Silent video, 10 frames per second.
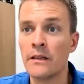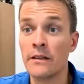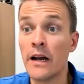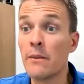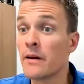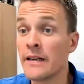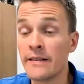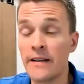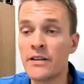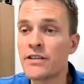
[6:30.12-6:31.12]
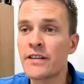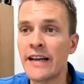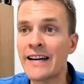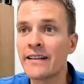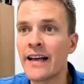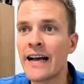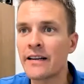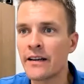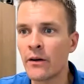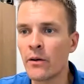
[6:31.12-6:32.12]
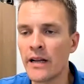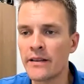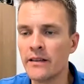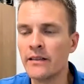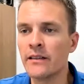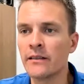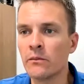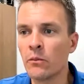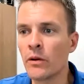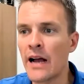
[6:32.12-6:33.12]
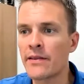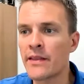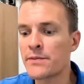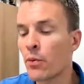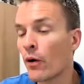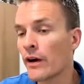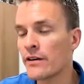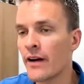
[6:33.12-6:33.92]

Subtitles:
Yep. And just to add on that, at this point,